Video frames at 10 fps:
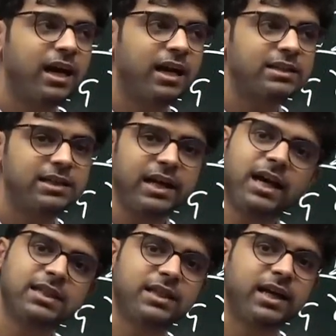stake
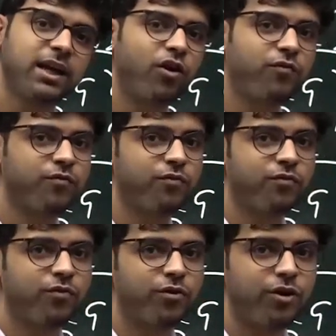sale of
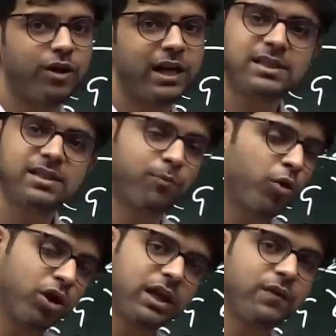less, more
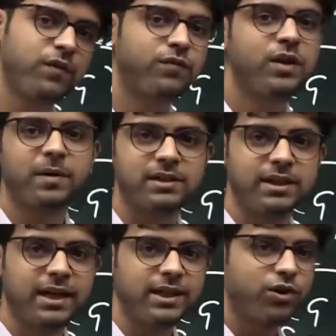than 50%,
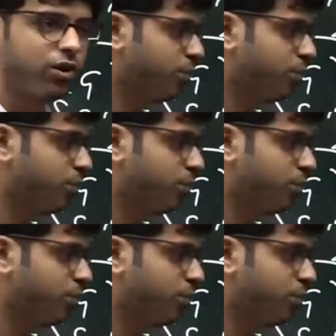yes or no?